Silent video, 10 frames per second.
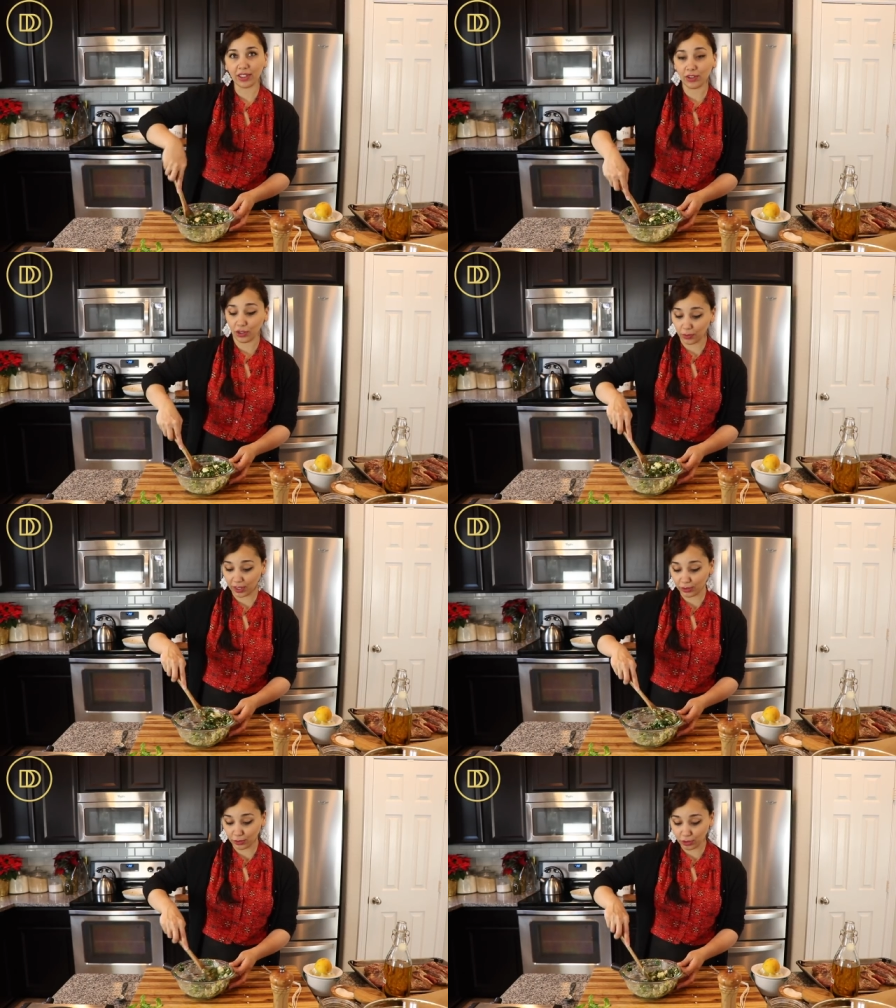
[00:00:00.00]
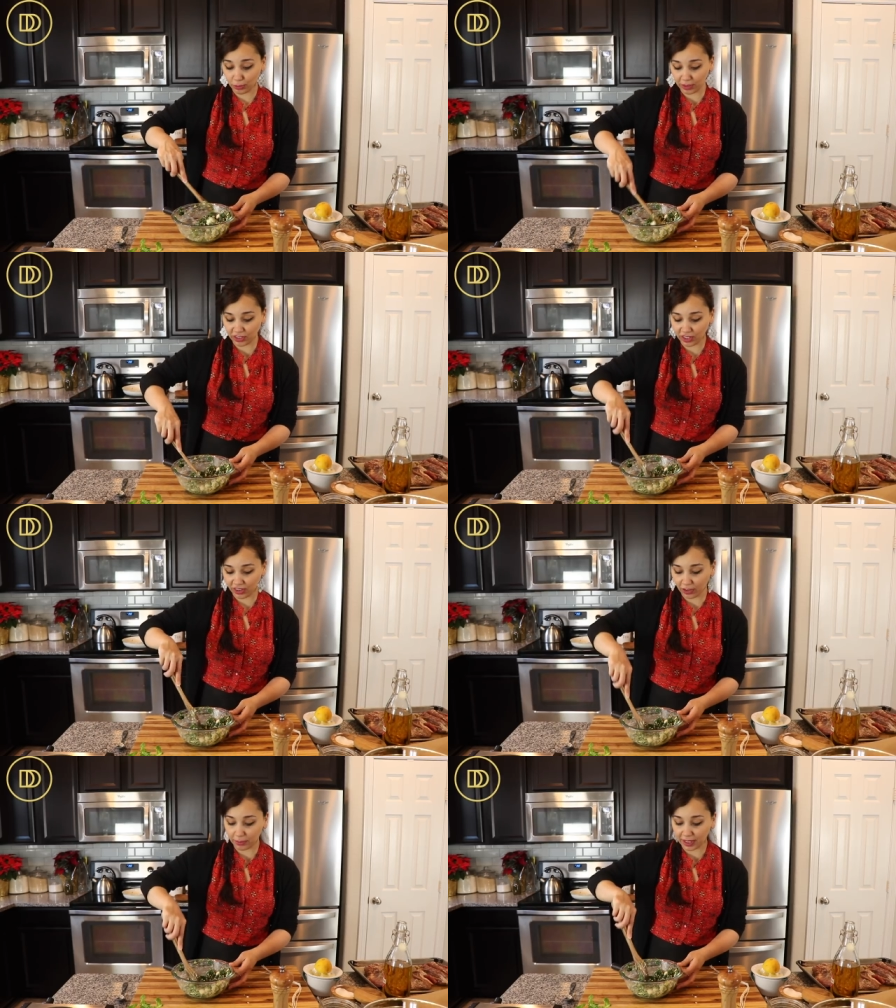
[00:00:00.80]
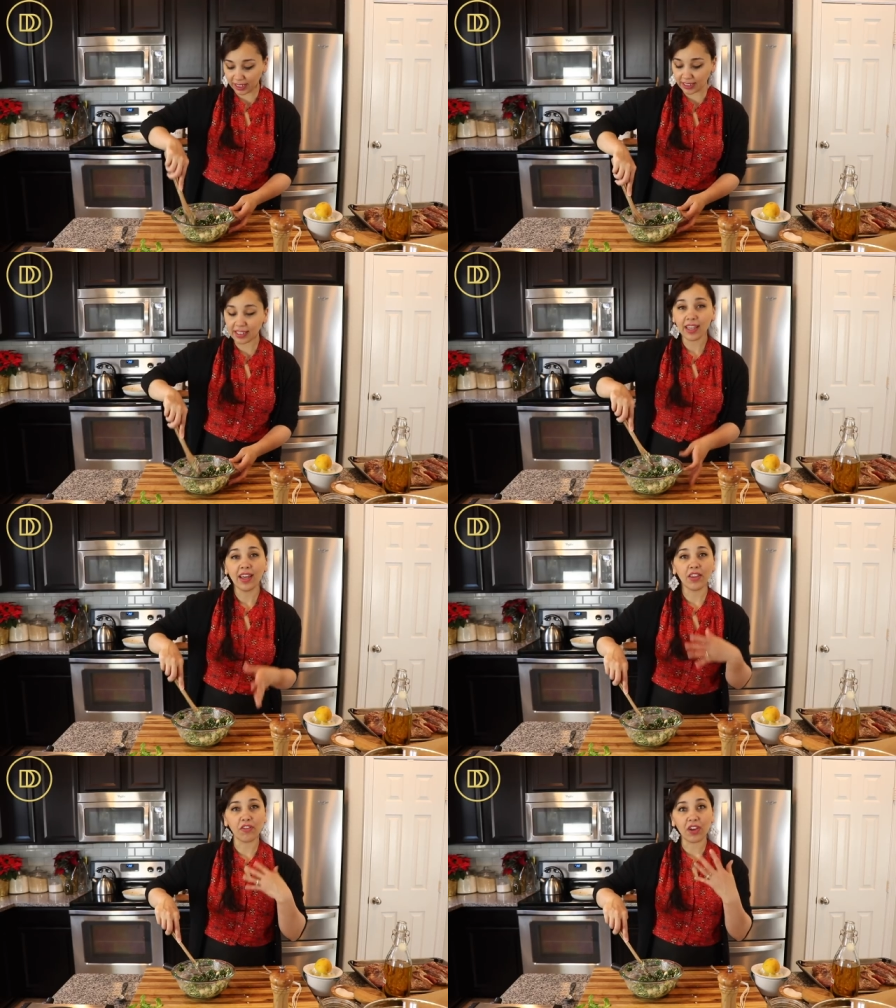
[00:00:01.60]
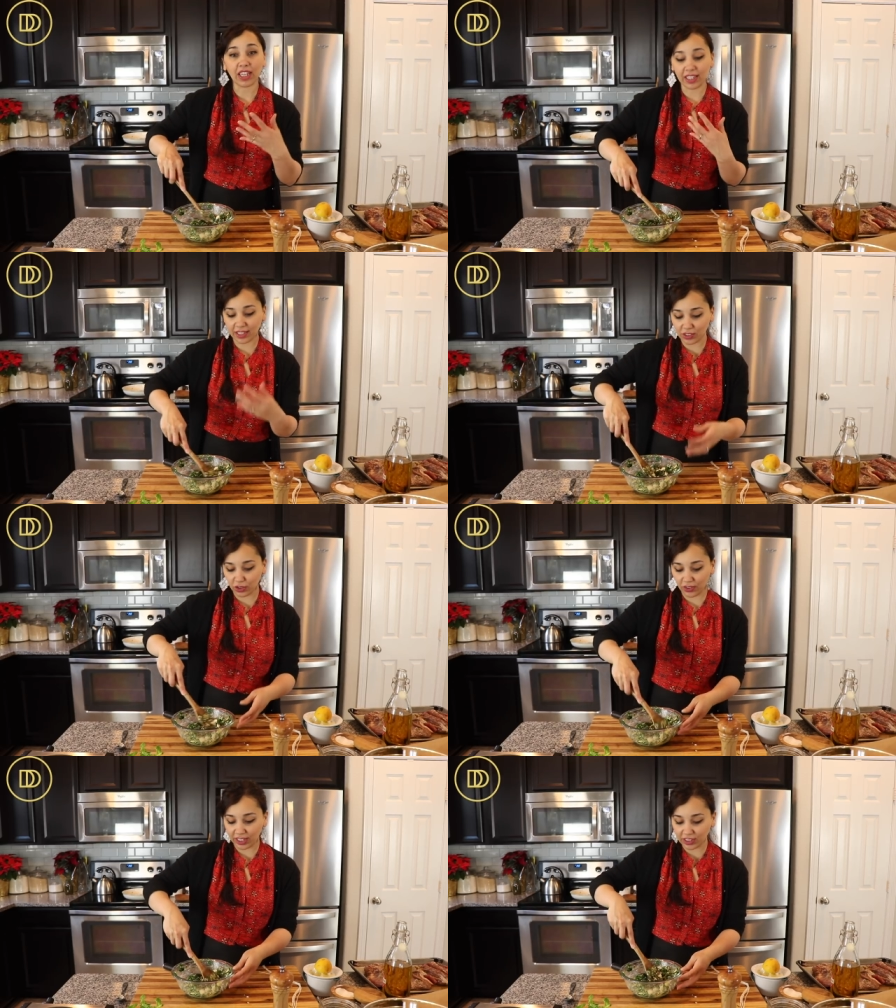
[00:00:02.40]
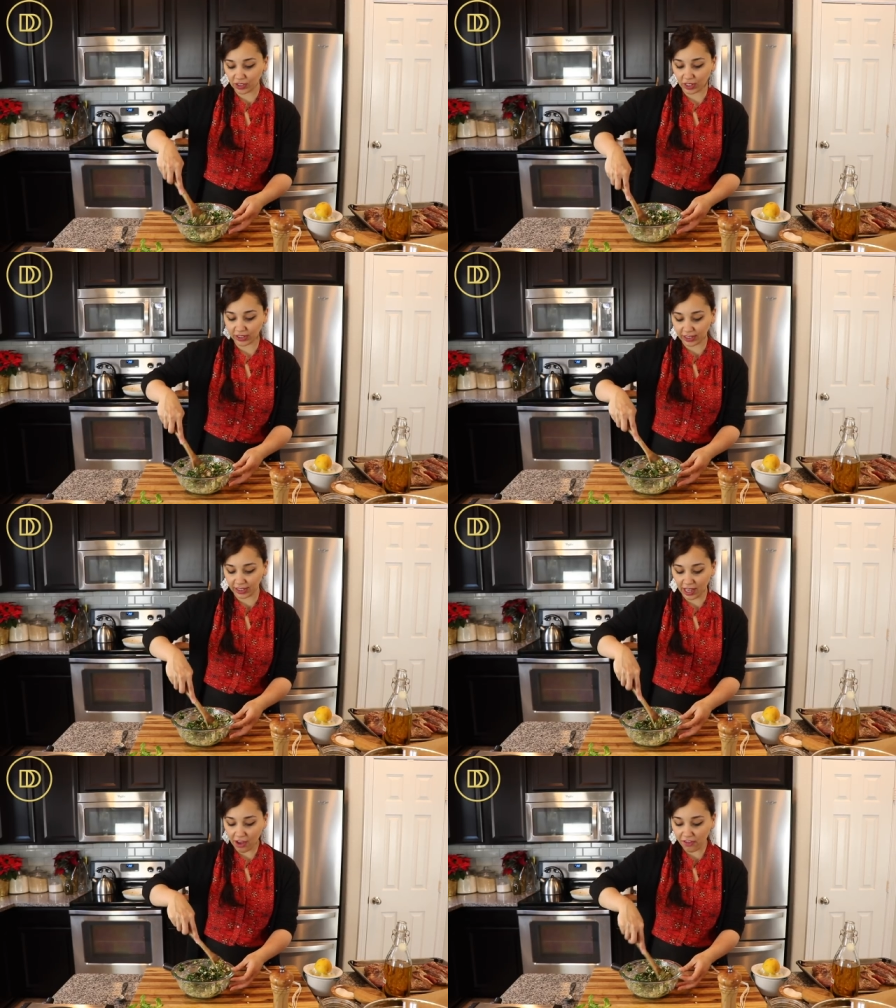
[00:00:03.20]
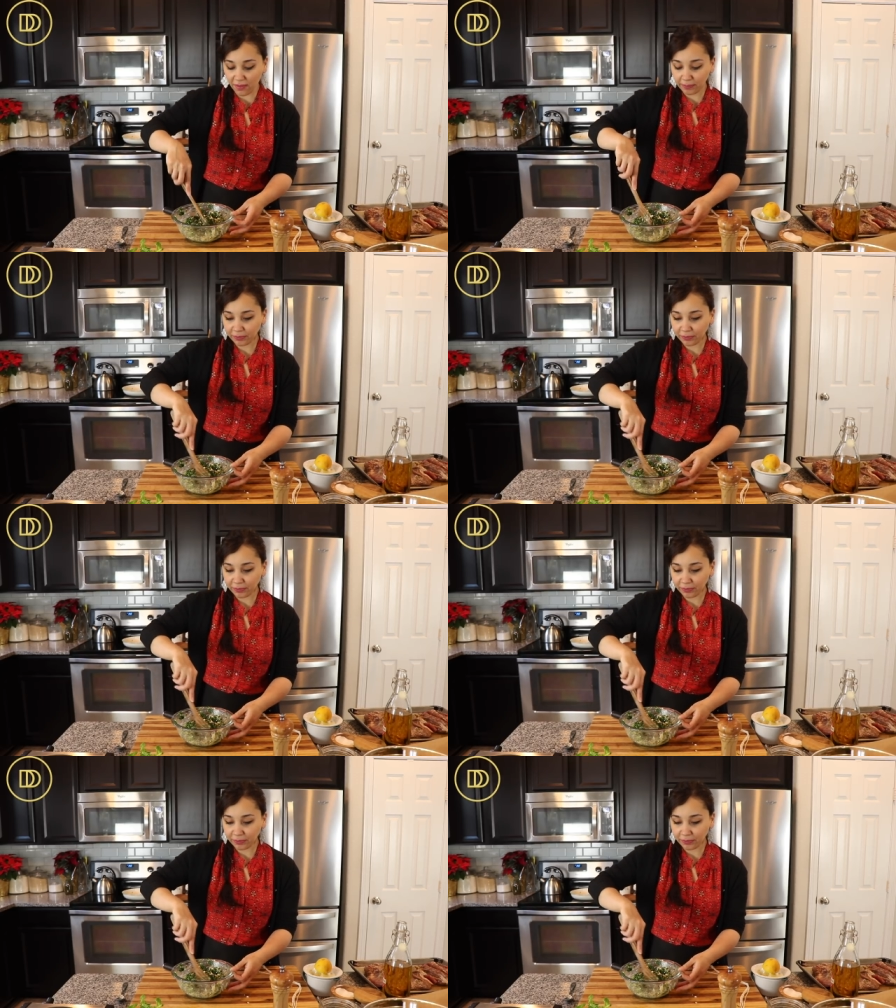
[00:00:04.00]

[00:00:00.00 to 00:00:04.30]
Now you don't want to do too much either because the feta is already salty enough.